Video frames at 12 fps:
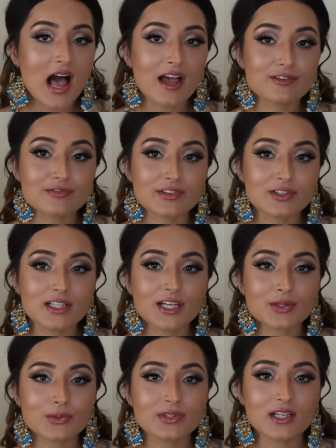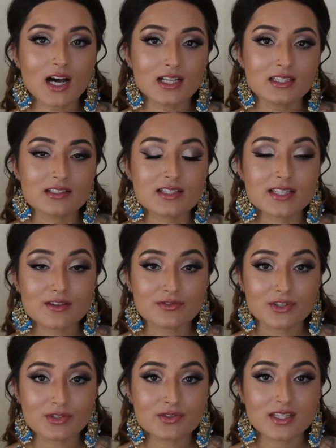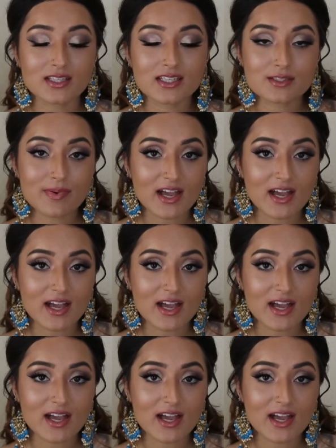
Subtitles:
I feel like all the colors they've used in this